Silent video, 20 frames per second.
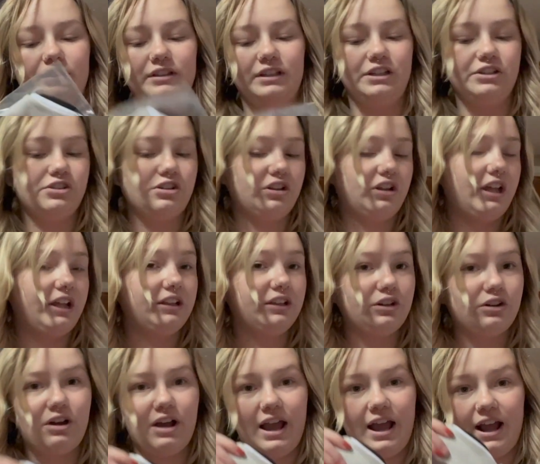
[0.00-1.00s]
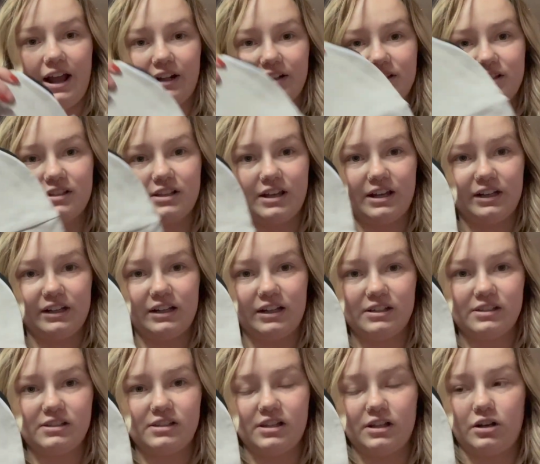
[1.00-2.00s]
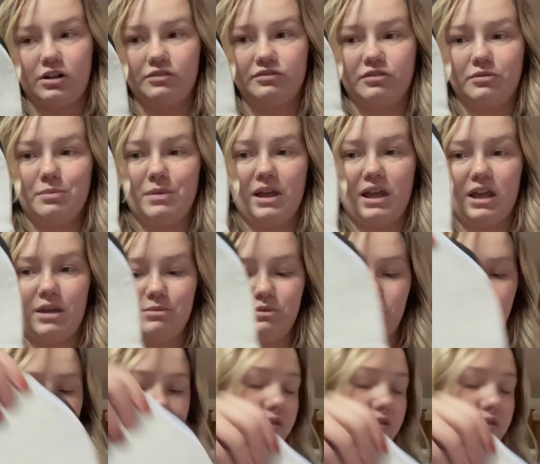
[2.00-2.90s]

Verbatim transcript: These are like little hats that got sent off of my Amazon